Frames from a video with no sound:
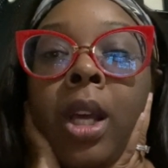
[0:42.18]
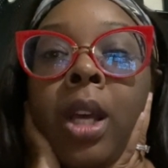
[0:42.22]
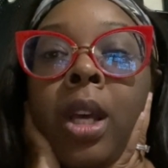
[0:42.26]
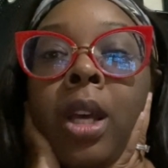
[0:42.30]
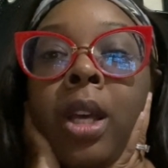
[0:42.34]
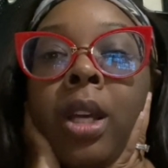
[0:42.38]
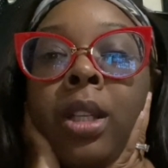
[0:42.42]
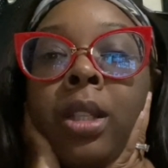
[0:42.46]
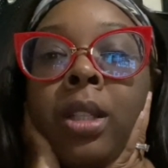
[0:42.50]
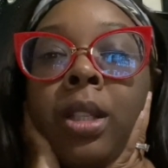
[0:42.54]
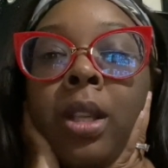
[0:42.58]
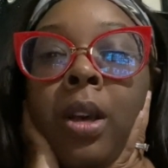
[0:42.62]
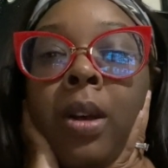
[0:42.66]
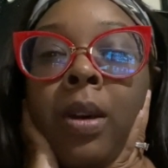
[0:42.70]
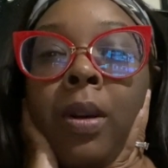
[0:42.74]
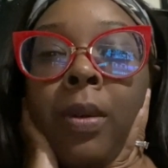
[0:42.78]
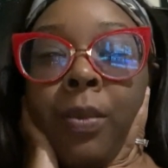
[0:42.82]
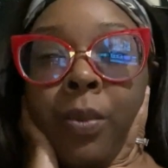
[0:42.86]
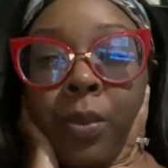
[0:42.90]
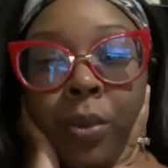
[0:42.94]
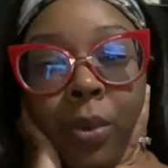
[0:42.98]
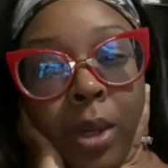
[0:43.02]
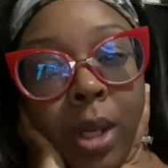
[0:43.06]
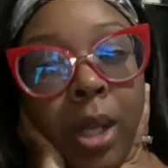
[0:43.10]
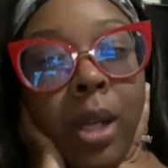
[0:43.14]
So,
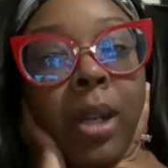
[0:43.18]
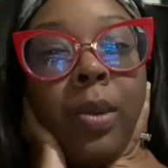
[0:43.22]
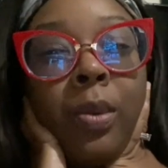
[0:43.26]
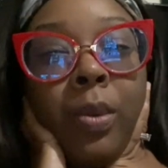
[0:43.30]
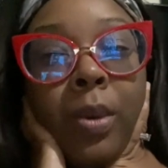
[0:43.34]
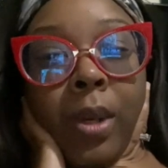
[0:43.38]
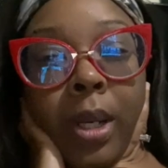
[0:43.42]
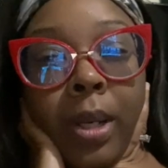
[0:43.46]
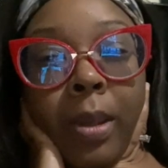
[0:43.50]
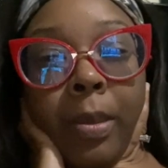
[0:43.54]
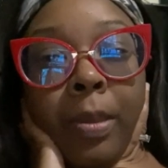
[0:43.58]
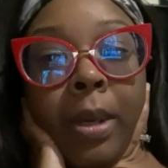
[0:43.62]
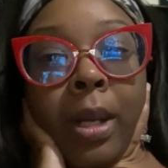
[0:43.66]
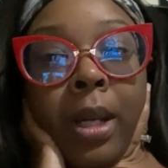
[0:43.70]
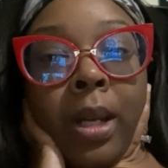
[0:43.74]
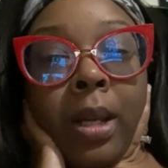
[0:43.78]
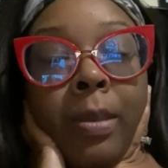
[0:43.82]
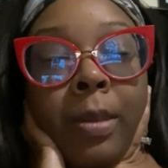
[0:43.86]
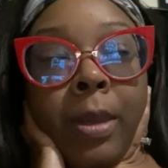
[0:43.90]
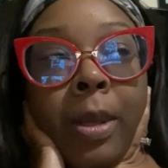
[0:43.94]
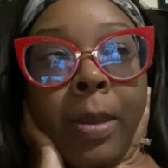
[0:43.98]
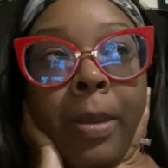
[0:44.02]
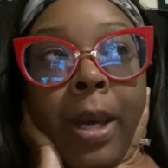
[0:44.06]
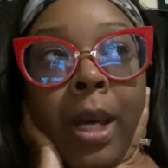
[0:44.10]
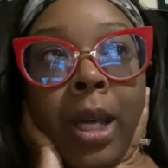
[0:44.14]
I'm really, really
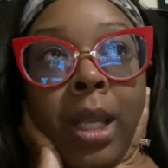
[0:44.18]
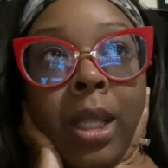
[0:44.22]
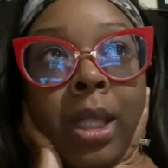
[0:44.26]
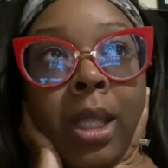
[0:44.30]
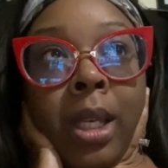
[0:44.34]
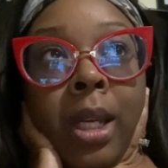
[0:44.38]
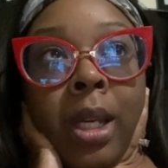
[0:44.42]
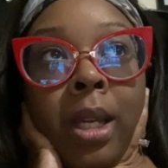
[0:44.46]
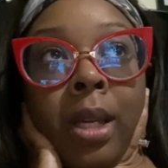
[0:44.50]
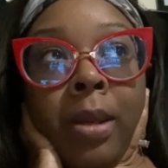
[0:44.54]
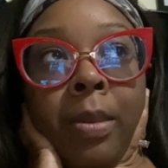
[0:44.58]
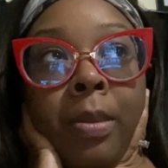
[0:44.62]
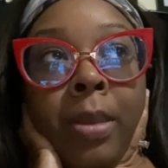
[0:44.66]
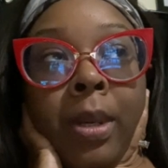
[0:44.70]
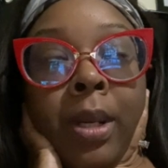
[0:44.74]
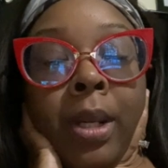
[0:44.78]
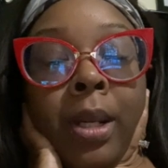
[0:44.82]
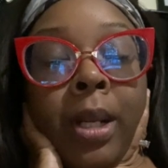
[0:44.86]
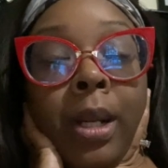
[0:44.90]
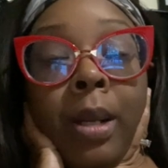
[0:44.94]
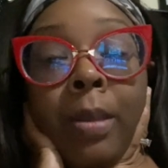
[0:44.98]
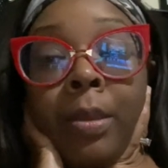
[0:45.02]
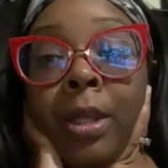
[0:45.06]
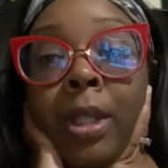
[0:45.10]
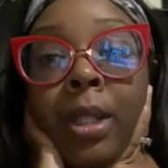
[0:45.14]
bummed about that, but
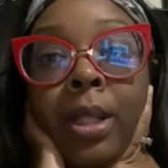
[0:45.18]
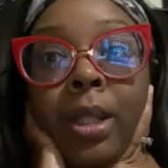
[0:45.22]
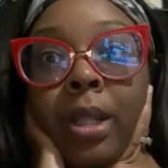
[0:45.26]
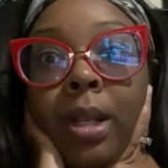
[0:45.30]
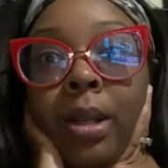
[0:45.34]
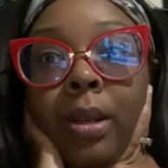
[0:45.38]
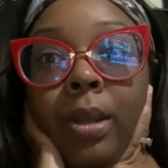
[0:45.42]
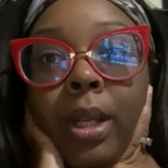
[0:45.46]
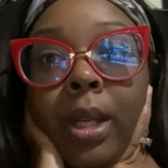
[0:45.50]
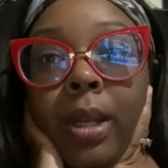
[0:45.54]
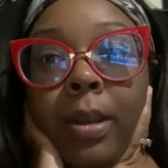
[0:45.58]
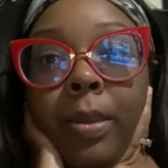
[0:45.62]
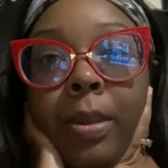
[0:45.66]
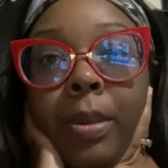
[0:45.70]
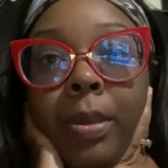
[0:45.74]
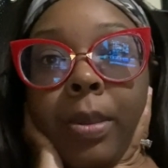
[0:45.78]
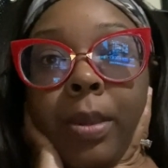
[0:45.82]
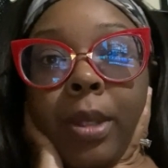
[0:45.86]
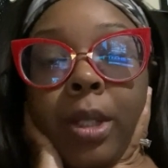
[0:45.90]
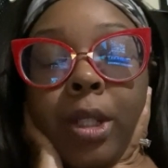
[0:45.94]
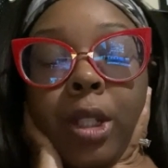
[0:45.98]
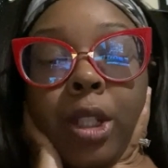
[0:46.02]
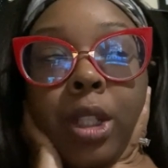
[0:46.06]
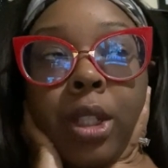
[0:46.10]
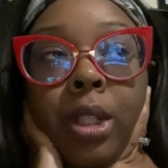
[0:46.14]
I'm just going to keep it
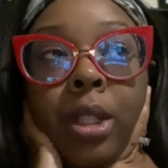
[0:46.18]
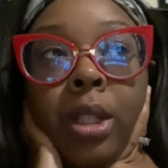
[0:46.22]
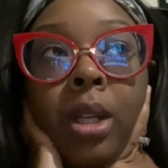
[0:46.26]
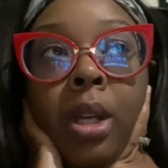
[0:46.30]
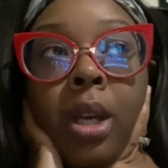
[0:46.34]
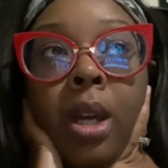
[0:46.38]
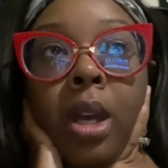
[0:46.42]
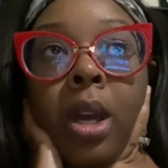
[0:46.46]
pushing.